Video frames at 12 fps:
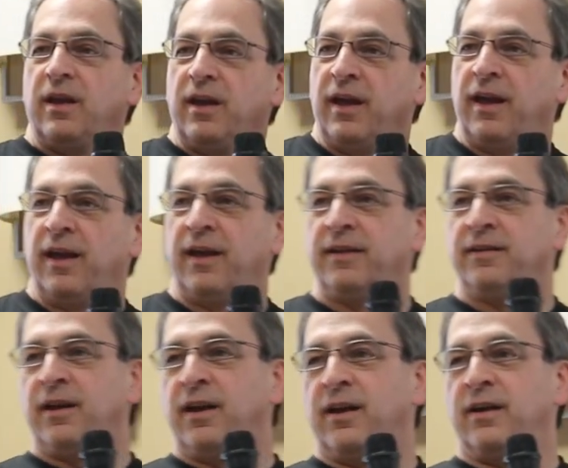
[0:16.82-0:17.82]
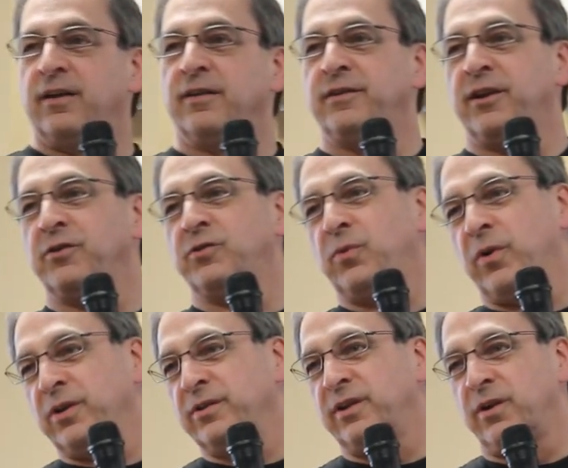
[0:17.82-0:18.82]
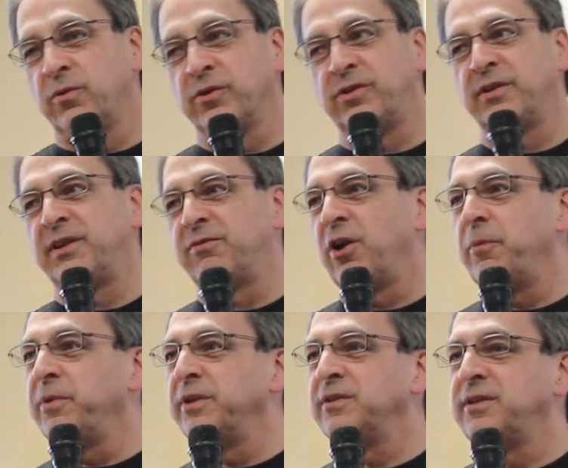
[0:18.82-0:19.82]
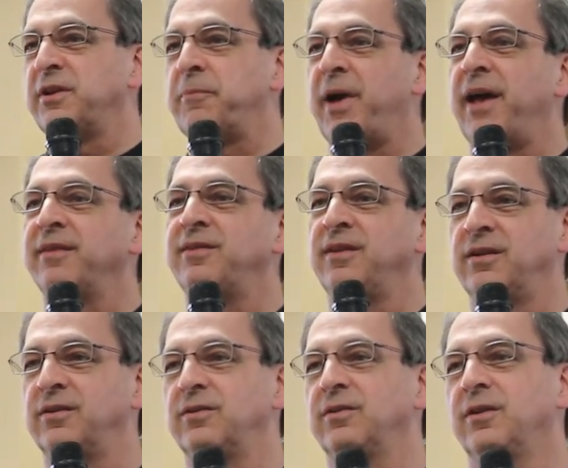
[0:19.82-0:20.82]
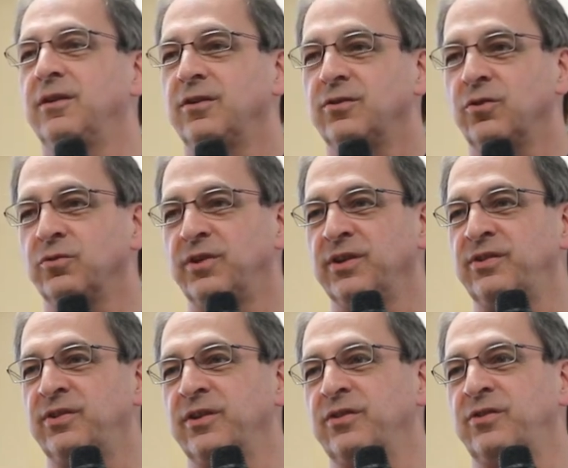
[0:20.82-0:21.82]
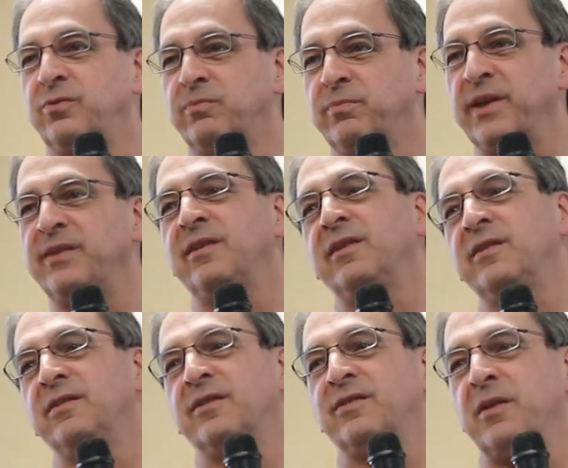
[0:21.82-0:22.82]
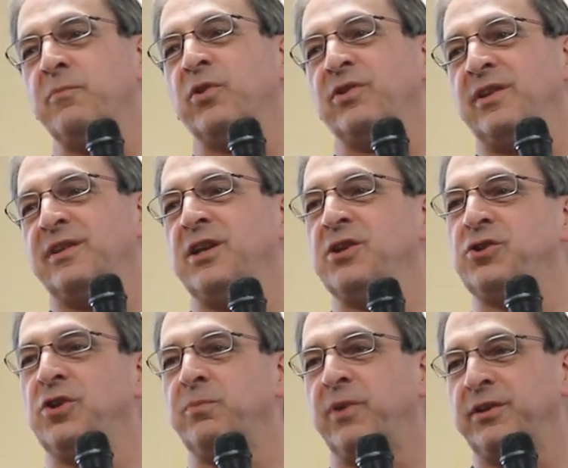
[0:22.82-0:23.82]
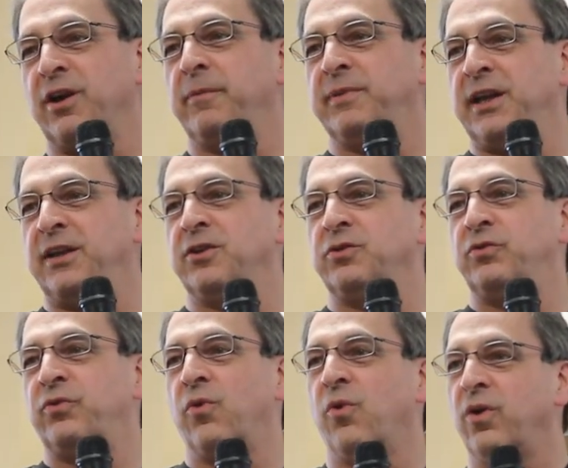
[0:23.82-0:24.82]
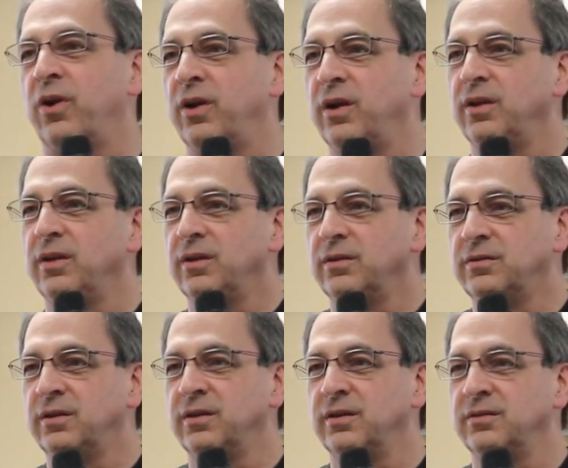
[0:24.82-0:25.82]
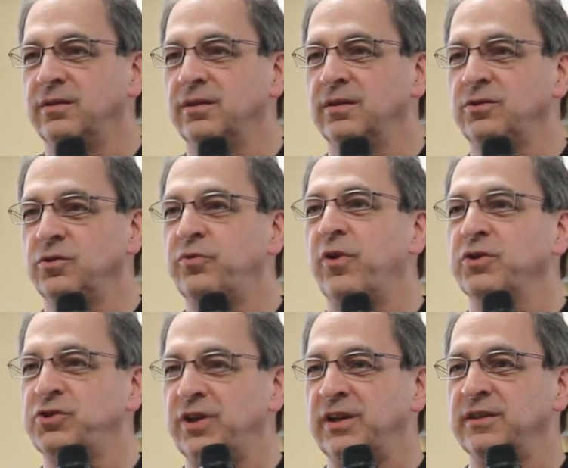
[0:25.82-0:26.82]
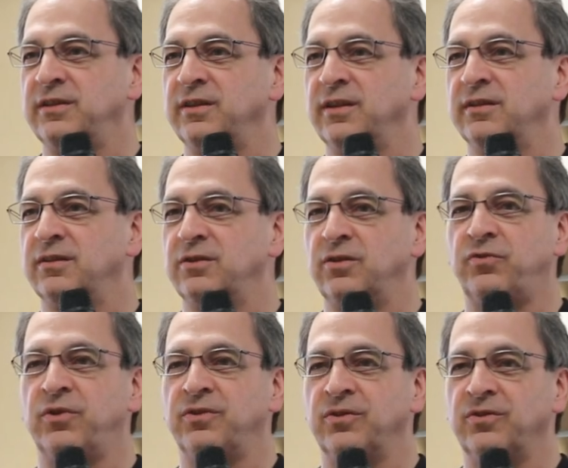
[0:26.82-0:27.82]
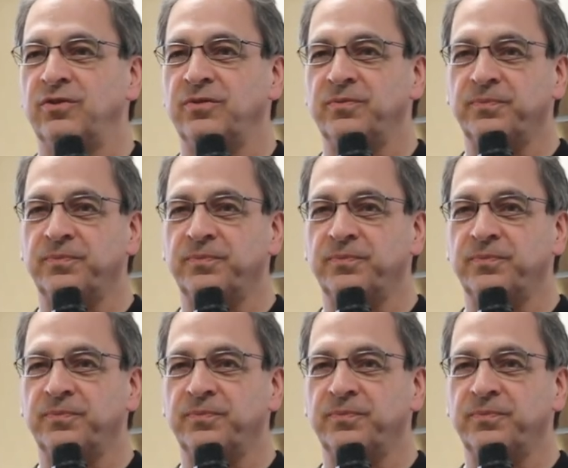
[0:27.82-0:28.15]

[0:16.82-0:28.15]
and there was a development in the past year. So this is basically the same presentation, but updated for the new functionality and the differences.